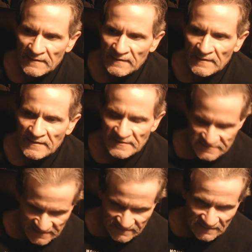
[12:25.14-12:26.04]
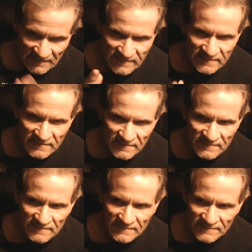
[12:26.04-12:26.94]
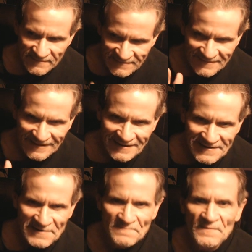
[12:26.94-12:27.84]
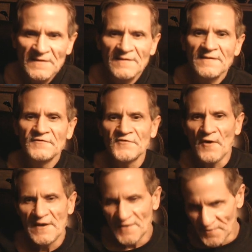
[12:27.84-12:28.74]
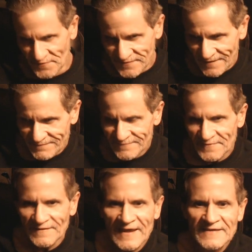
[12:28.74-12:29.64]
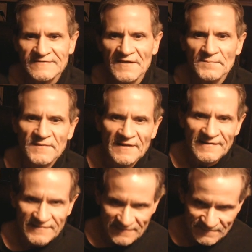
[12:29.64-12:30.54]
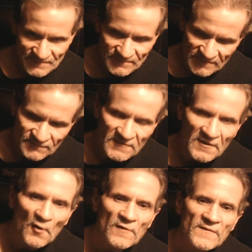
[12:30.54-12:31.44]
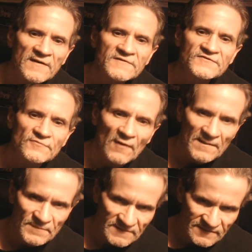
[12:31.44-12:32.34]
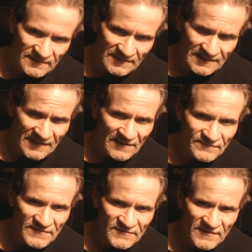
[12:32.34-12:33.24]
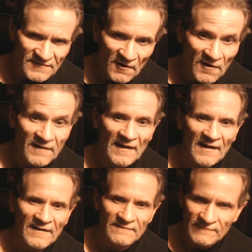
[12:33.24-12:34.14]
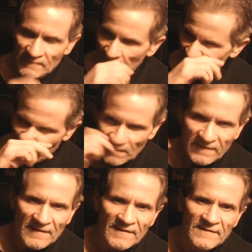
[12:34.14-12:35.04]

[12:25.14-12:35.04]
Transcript: And it said delete. I said delete. And so I noticed after their last update, if you go in there and you swipe it to the left, it says archive. Okay?